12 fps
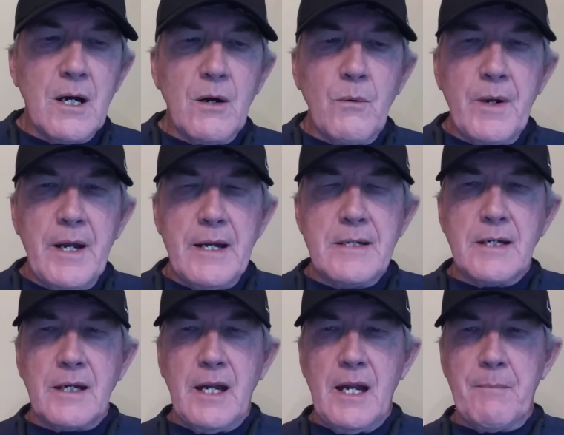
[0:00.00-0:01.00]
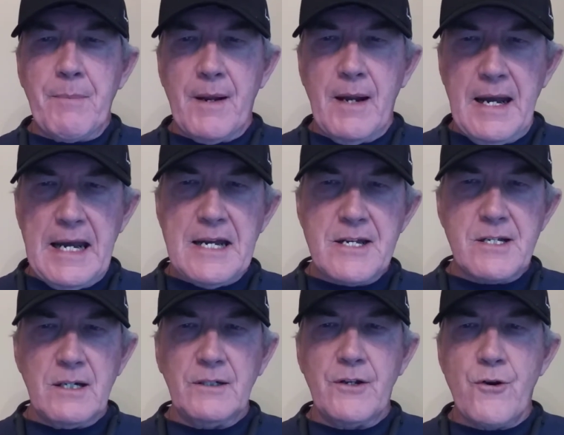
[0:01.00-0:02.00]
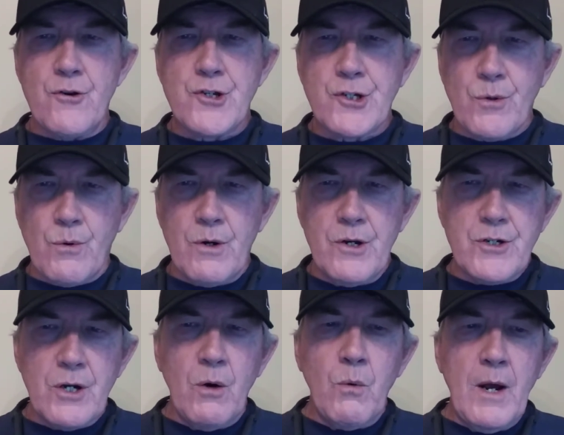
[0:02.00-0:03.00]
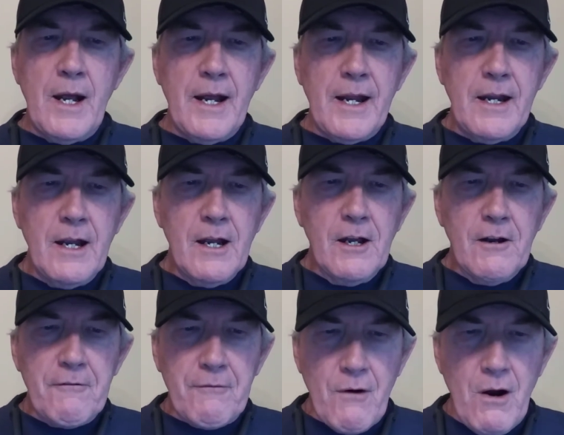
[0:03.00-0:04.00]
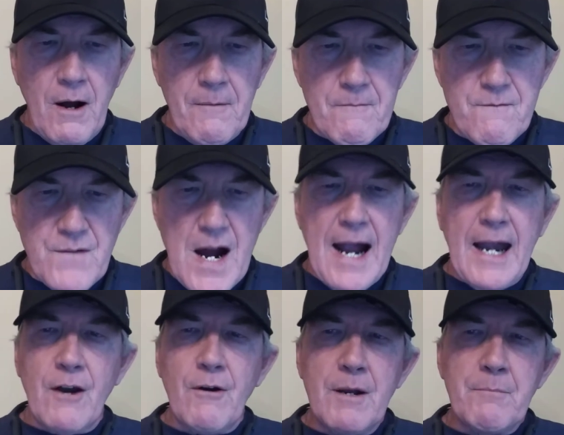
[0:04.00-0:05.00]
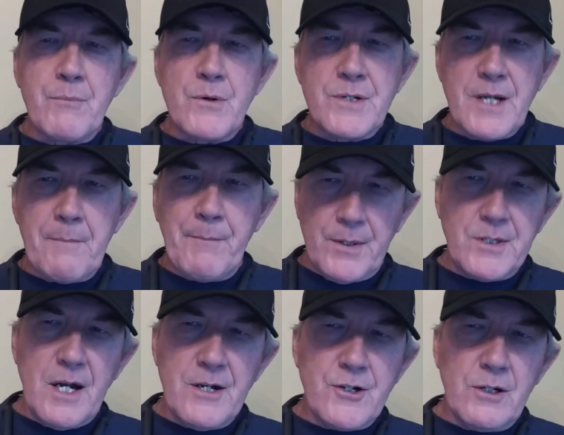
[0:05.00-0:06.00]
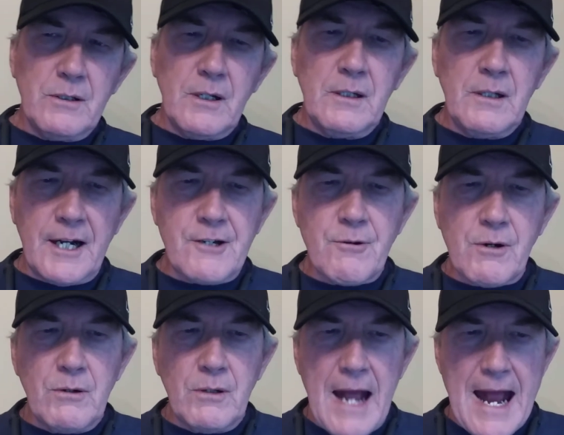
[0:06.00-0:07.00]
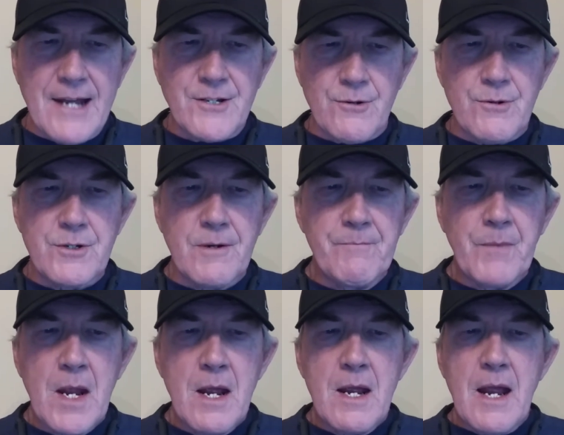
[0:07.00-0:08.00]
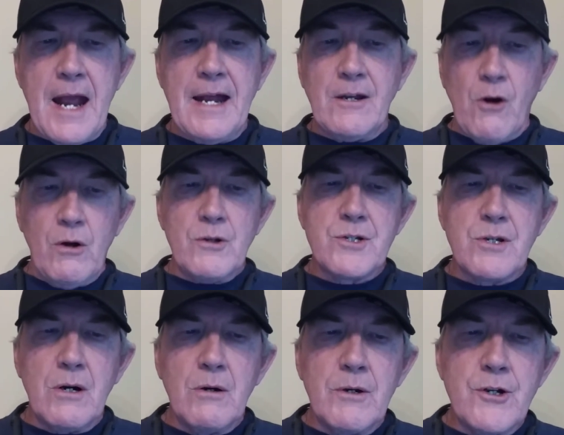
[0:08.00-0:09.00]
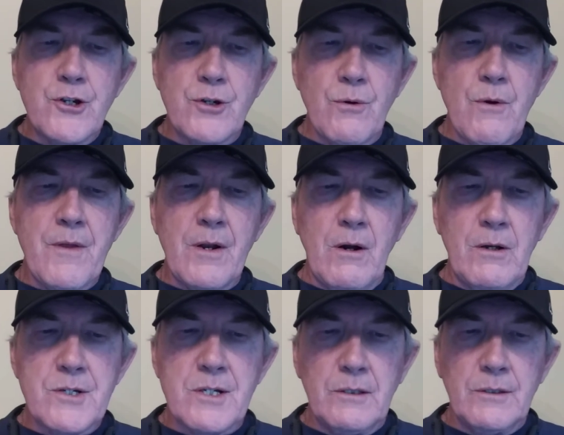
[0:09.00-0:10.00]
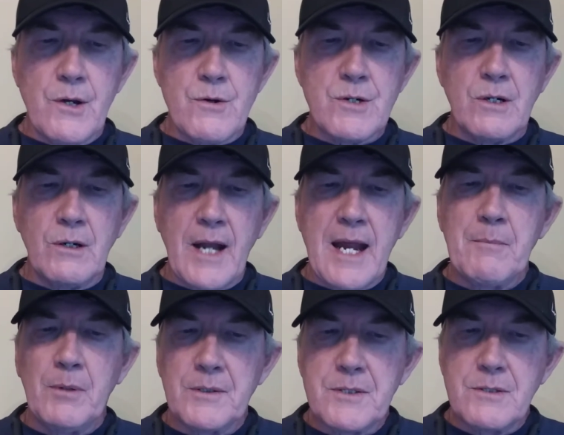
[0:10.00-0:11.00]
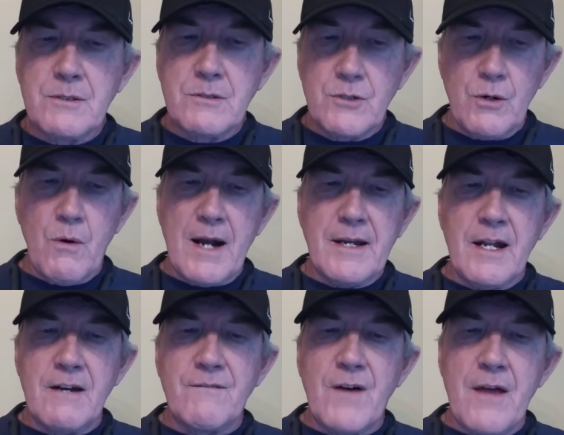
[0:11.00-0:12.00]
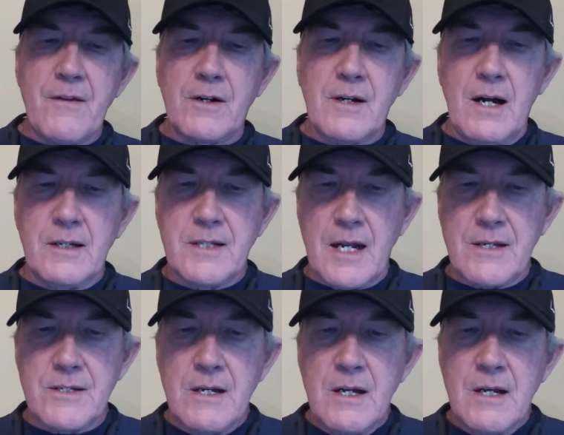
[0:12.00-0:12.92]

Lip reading: we need to keep any cylinder storage away from fire and potential electrical hazards, and also ensure that all cylinders are labeled to identify their contents.